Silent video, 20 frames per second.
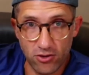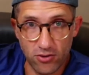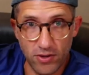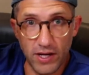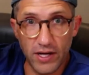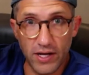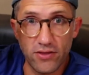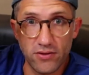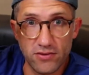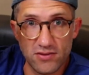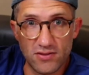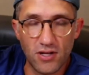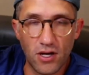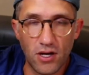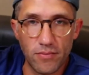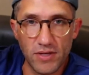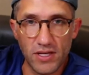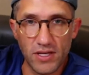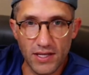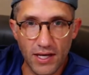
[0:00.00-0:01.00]
created those
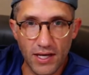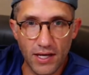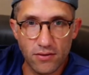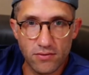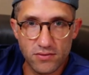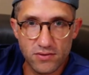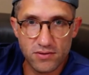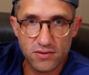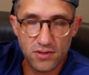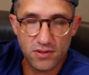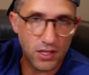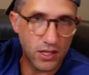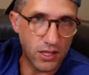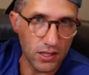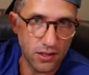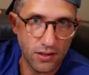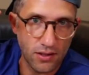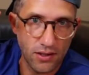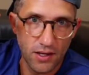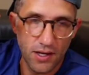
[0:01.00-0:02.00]
dummy accounts
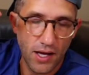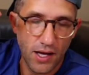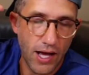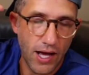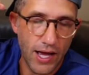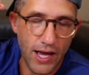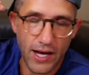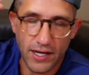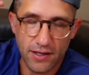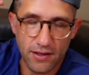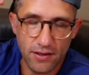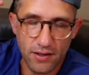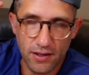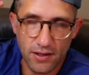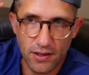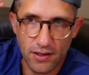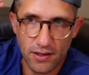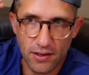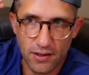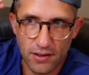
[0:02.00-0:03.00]
like I had
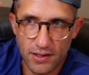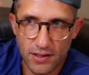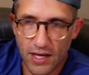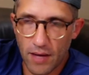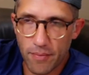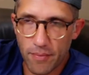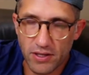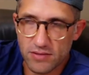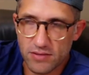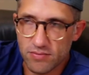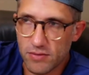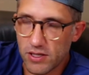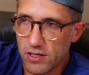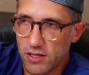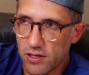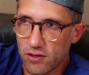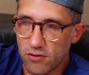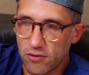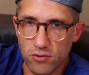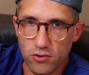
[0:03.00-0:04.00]
CapEx
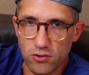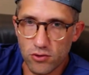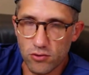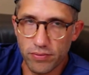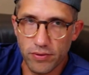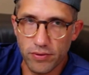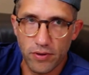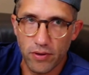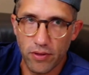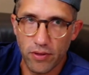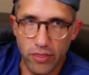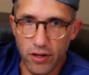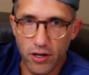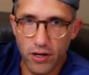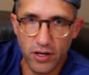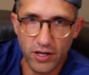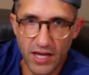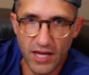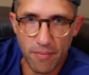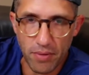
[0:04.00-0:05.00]
Media Group, the
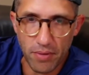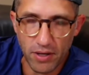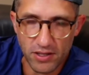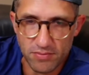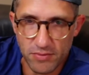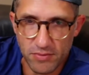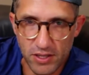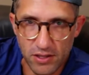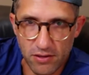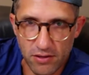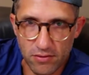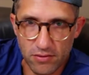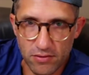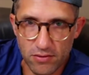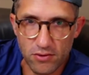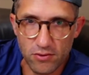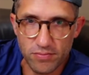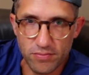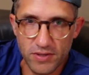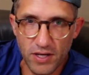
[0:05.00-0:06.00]

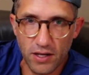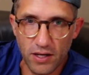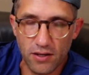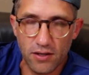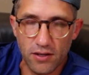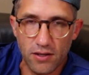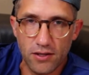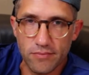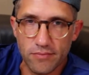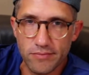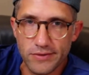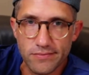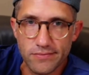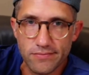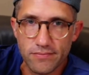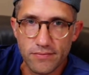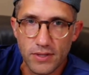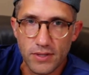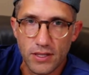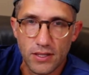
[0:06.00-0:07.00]
capexmediagroup.com,
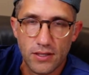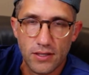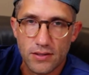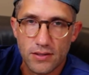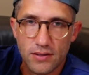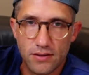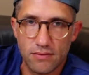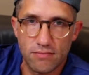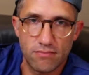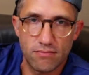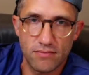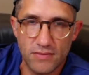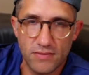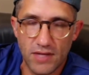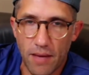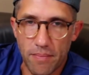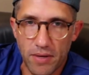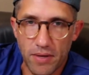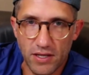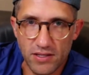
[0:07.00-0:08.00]
and
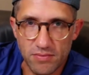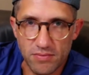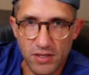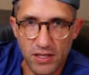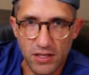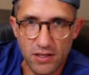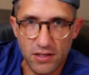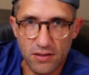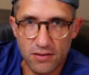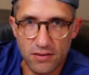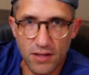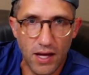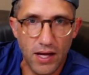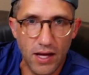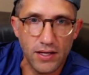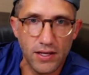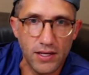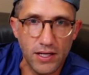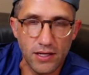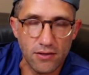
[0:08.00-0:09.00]

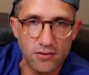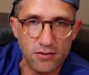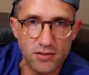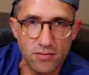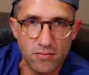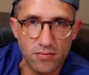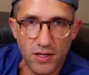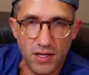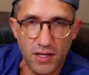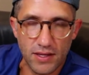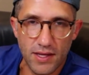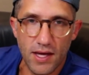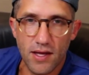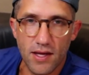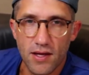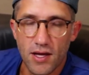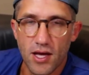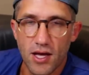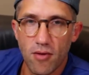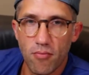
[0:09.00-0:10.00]
capexmedia.inc or something like that.
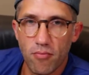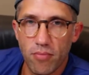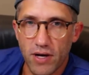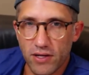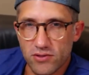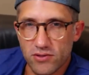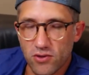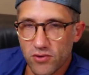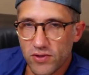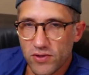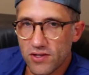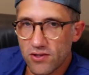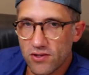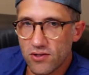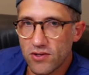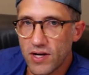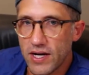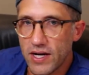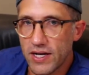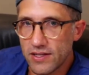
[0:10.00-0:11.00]
But I was only
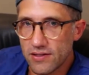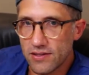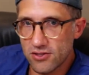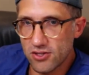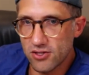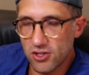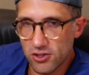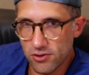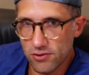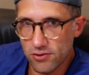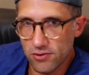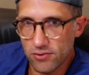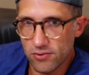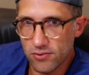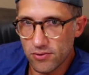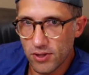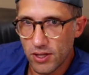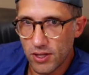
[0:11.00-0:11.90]
creating two